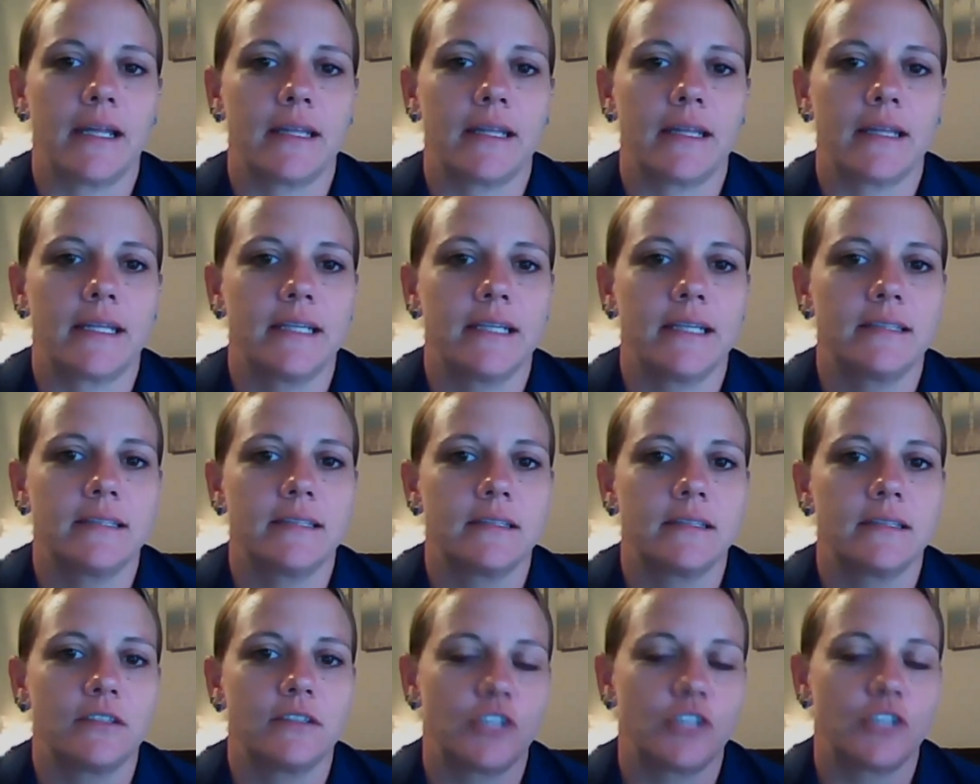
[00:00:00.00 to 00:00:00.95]

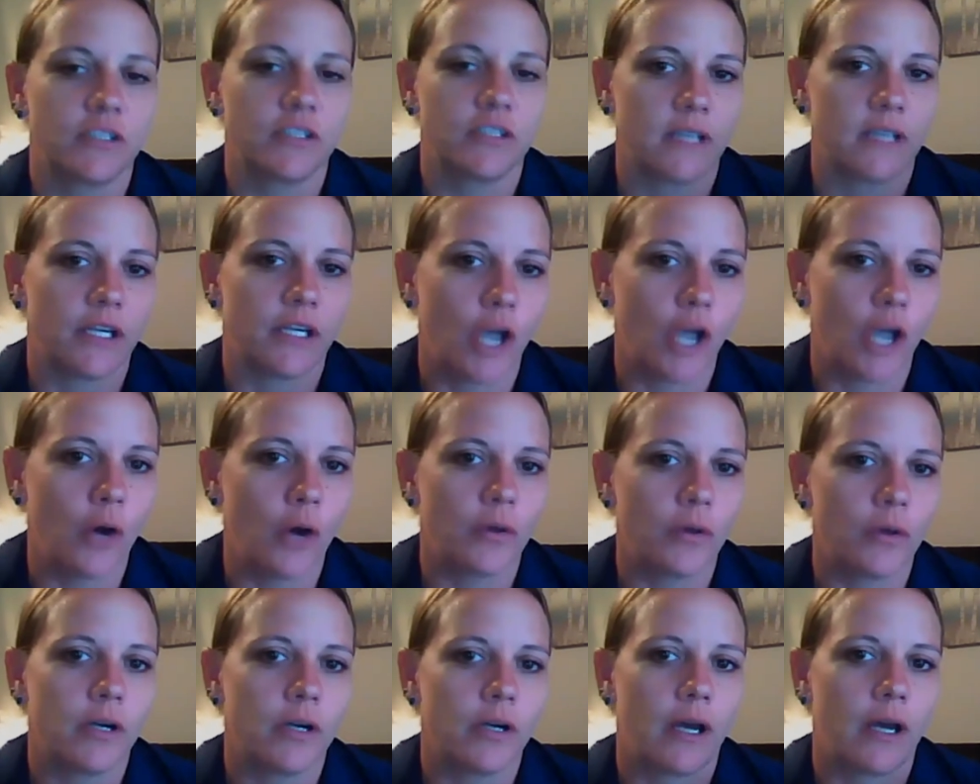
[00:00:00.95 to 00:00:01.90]
this, just a
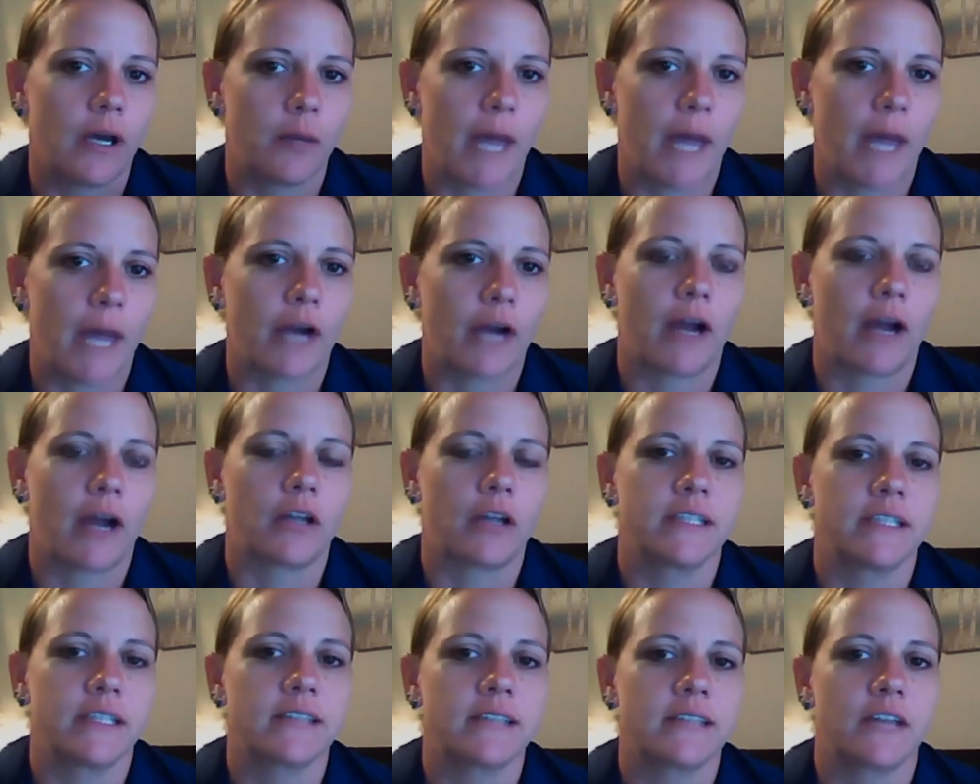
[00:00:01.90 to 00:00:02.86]
note, background
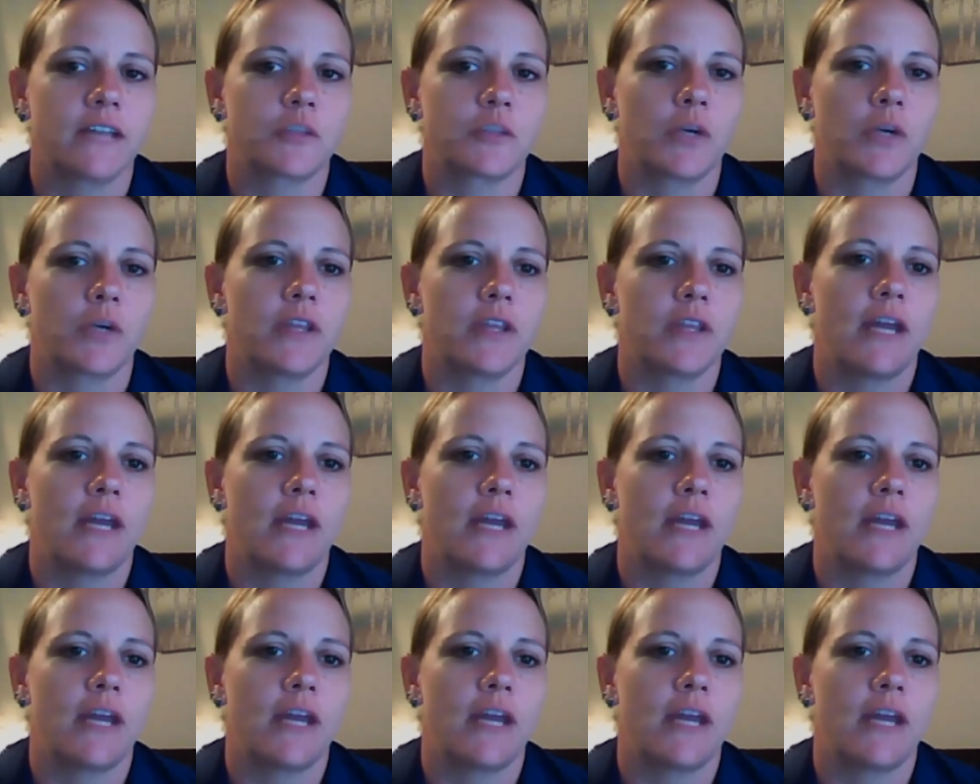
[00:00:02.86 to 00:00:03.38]
on this customer,